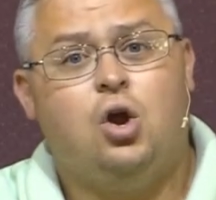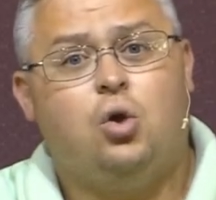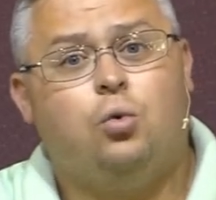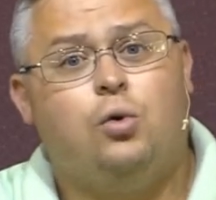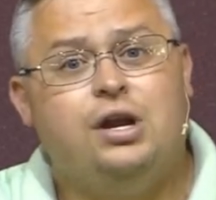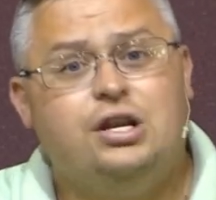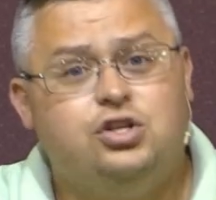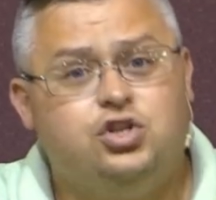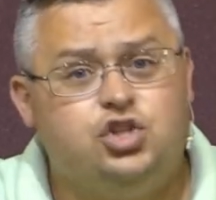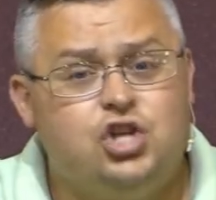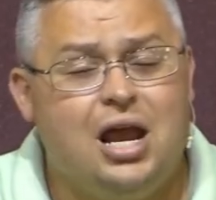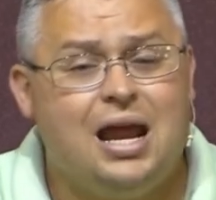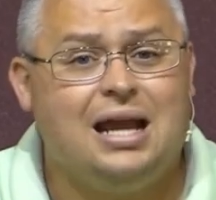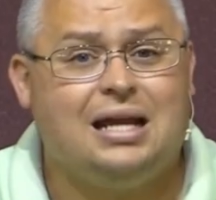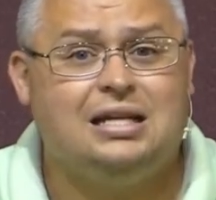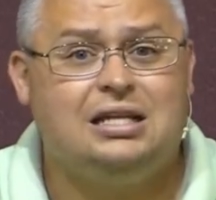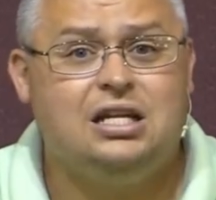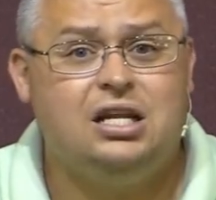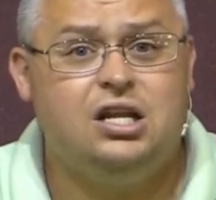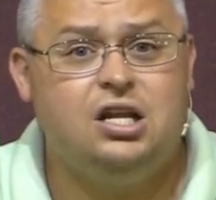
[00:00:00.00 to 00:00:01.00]

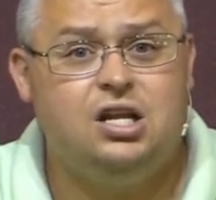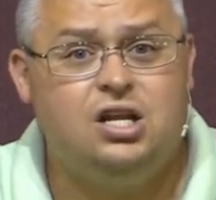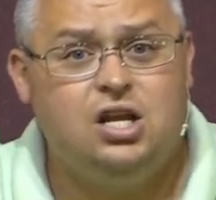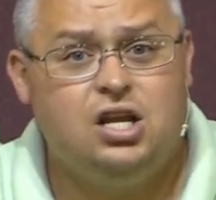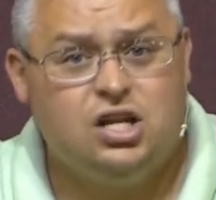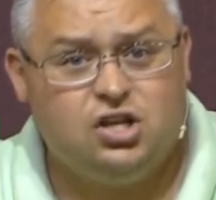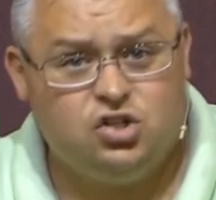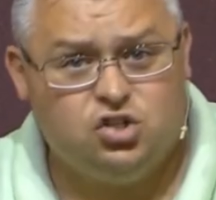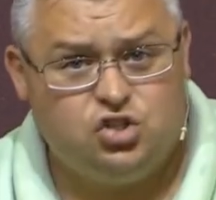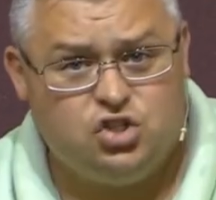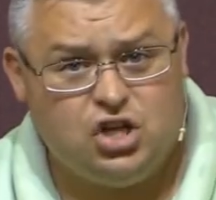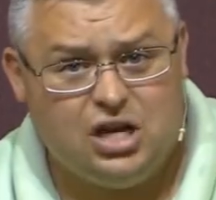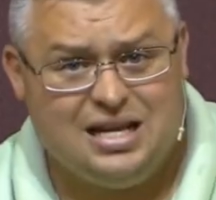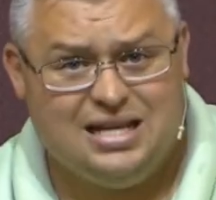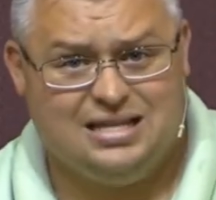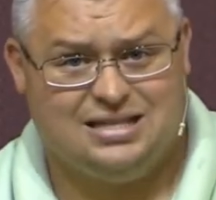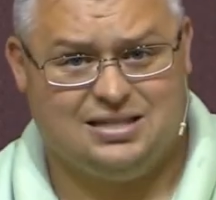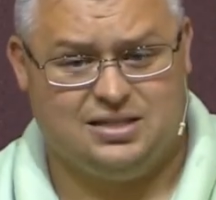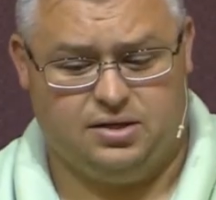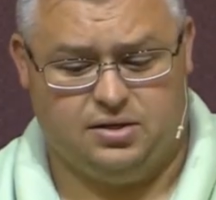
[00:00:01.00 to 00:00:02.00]
rejected
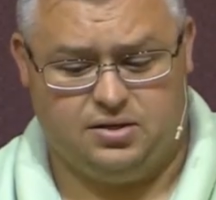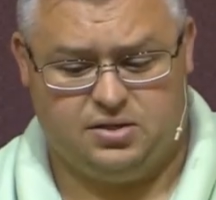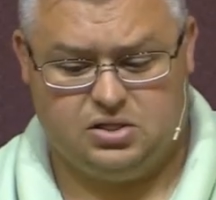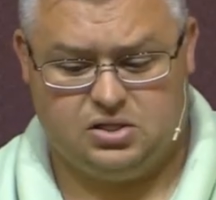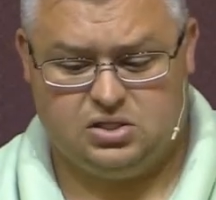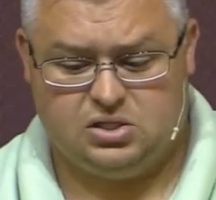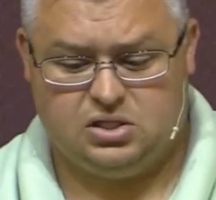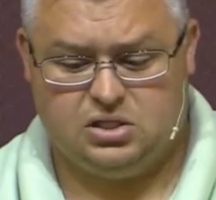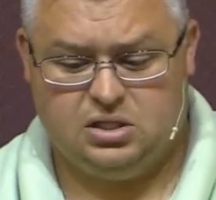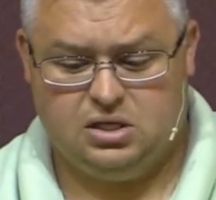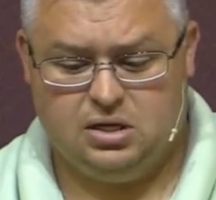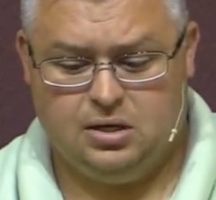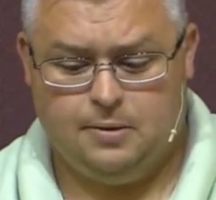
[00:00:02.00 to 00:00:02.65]
Jesus